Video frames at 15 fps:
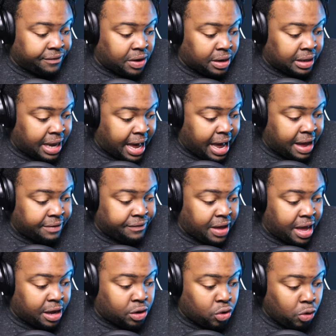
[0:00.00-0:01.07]

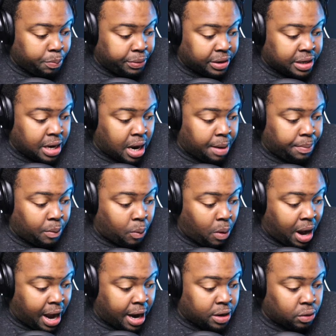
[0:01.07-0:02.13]
Olave, Cooper Kupp,
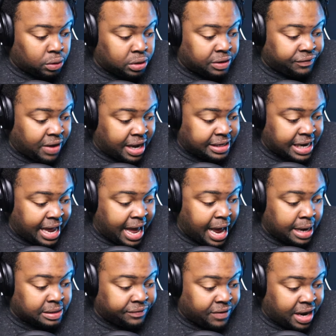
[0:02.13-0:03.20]
Waddle, Davante
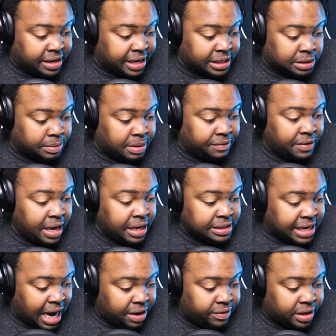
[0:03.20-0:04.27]
Adams, Devontae Smith,
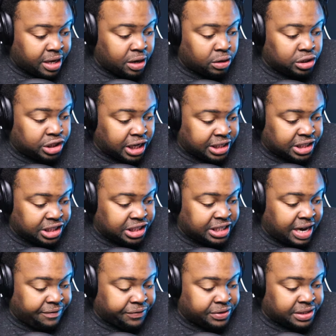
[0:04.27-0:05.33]
Tyreek Hill, Justin
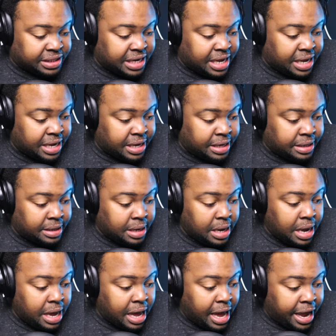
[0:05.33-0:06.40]
Jefferson,
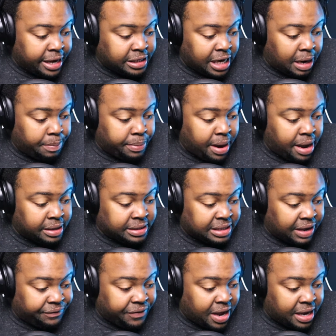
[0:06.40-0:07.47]
AJ Brown,
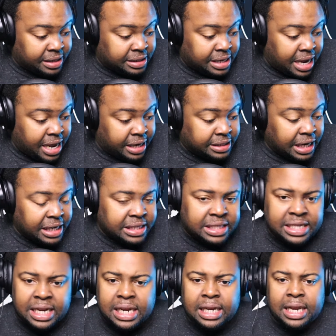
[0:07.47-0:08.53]
Stephon Diggs,
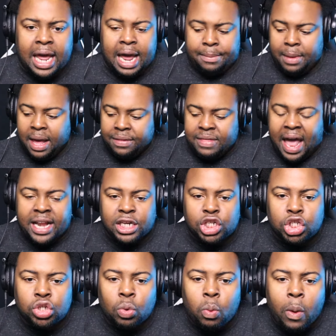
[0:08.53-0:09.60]
CeeDee Lamb. That is
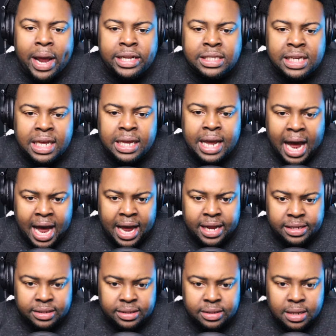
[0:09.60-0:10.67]
20
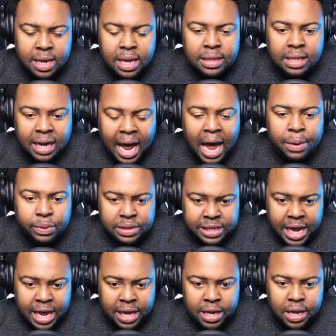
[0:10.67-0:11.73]
guys that I would
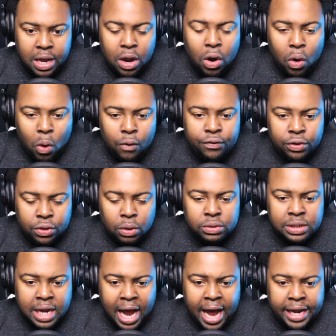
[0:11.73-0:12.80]
take over those
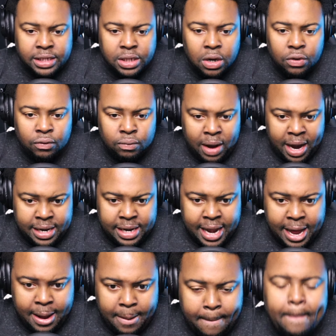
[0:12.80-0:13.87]
guys right
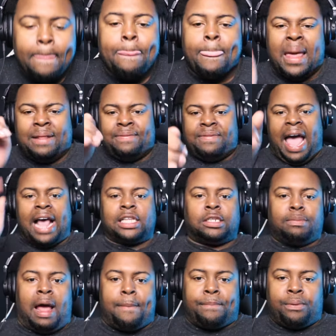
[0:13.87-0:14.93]
now. And that's
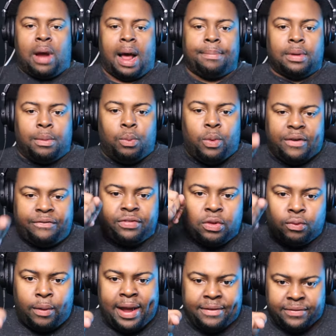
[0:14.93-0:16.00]
my problem with the
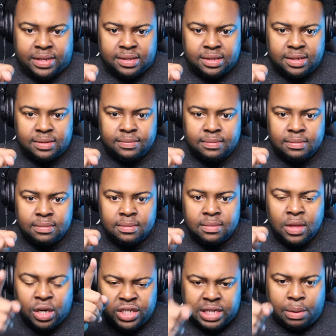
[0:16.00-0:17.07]
Ravens.
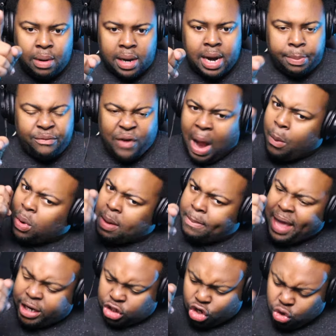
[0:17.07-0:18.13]
You understand where I'm coming from? I want to
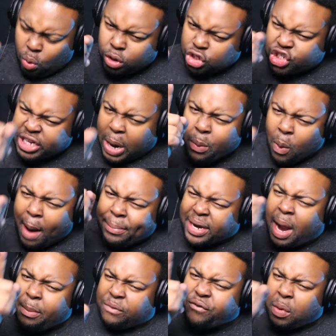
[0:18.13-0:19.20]
make sure you understand where I'm
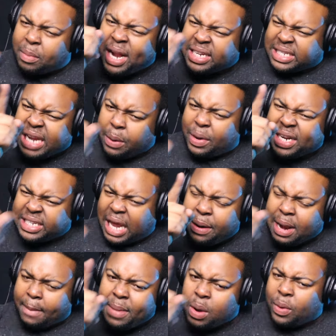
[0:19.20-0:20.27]
coming from when I say what I say, when
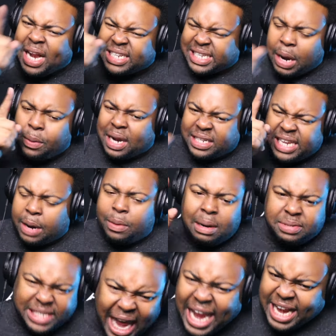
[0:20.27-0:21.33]
I mean what I say, when I say what I'm
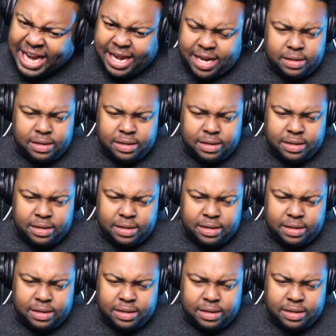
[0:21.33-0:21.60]
saying